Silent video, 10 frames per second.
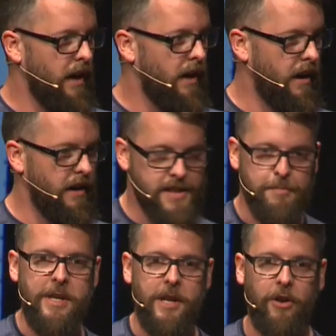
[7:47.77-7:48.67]
uh,
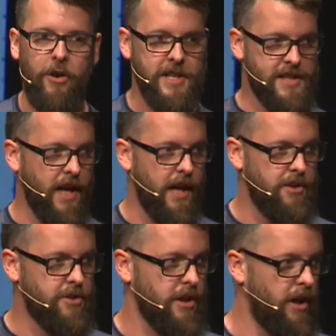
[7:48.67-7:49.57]
speak on the
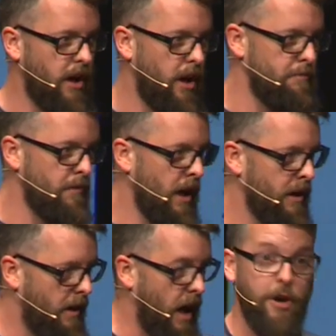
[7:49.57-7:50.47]
stage. Um,
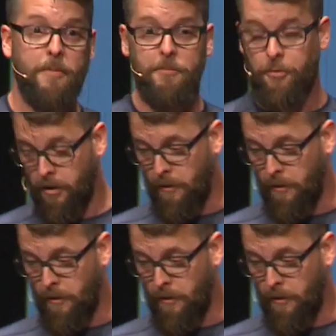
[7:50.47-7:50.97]
I hope I'm doing